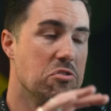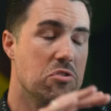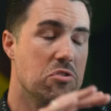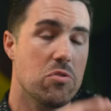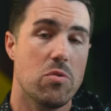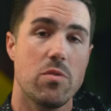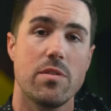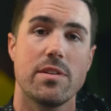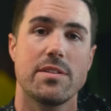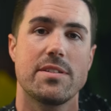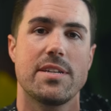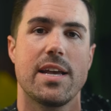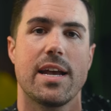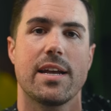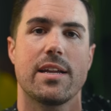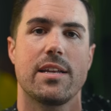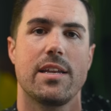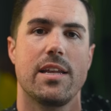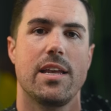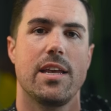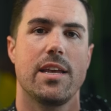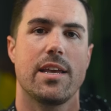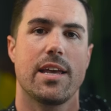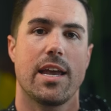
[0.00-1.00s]
do the
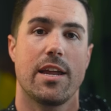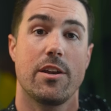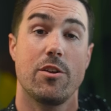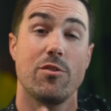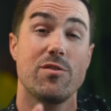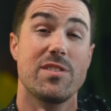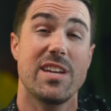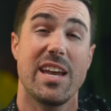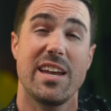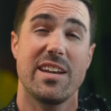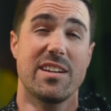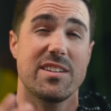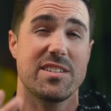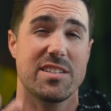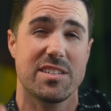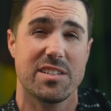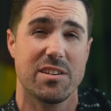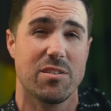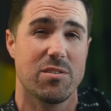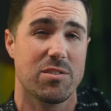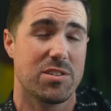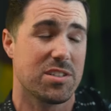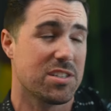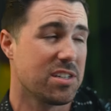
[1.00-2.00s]
technique and you take it
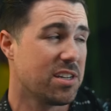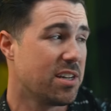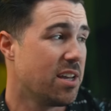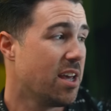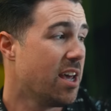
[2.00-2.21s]
seriously,